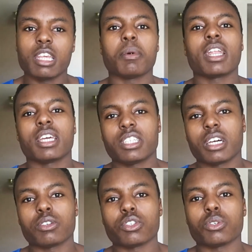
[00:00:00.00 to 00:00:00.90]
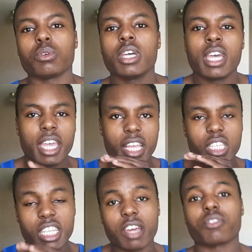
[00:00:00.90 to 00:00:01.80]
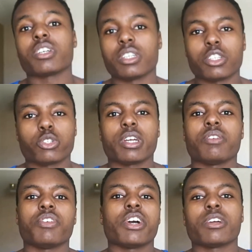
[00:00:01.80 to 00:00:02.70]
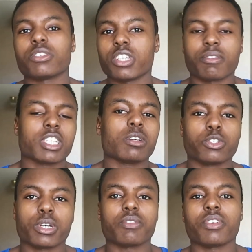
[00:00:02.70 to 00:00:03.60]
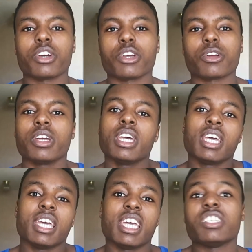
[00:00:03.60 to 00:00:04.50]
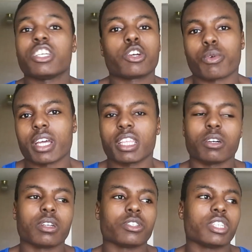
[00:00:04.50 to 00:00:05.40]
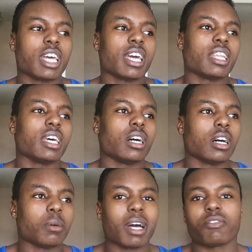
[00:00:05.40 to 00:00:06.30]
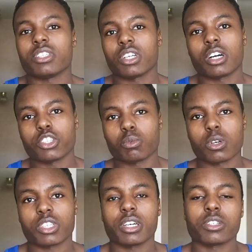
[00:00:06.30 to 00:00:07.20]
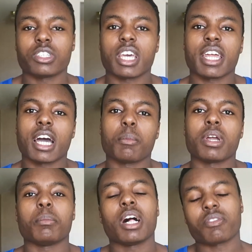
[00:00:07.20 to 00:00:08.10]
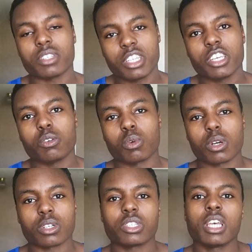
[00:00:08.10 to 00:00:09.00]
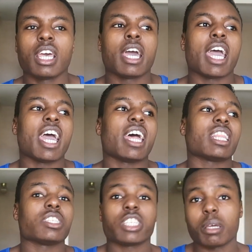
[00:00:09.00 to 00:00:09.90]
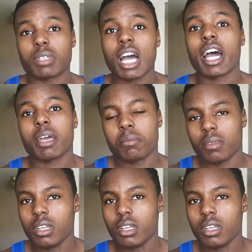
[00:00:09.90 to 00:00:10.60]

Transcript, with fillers: anybody that tells you it's never good to train to failure, there's never times to train to failure, is incorrect. They don't understand um, how physiology works. They understand how metabolic fatigue works. And at the same time,